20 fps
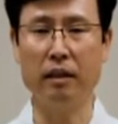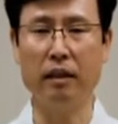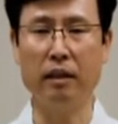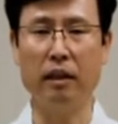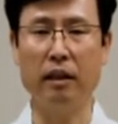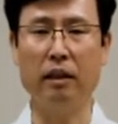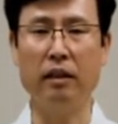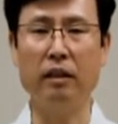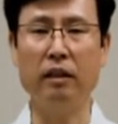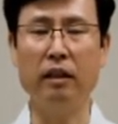
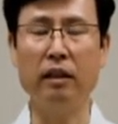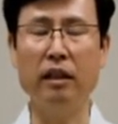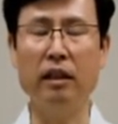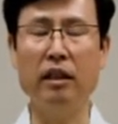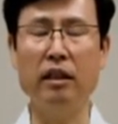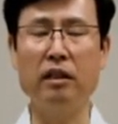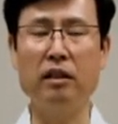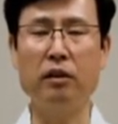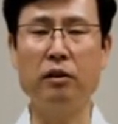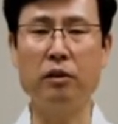their
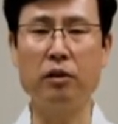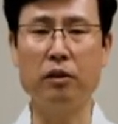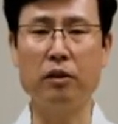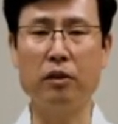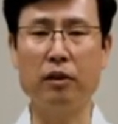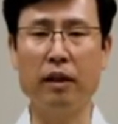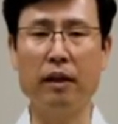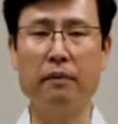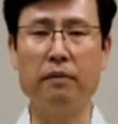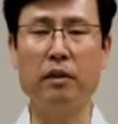knees also
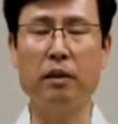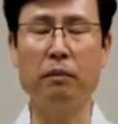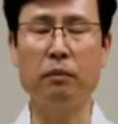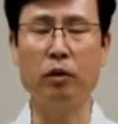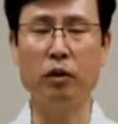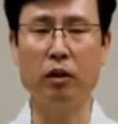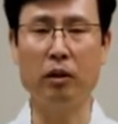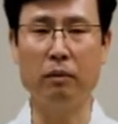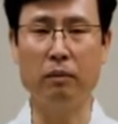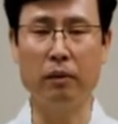have some
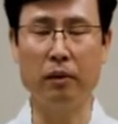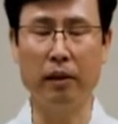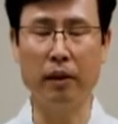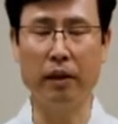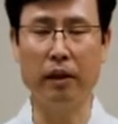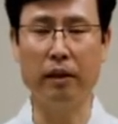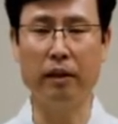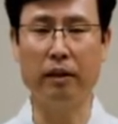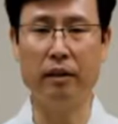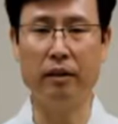trouble
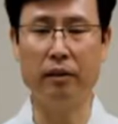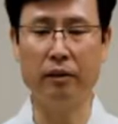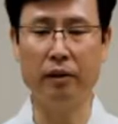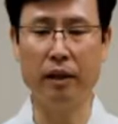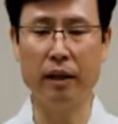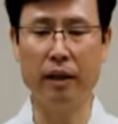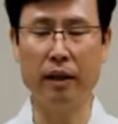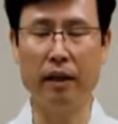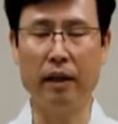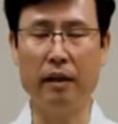there,
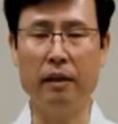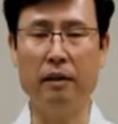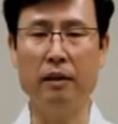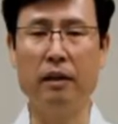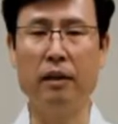okay?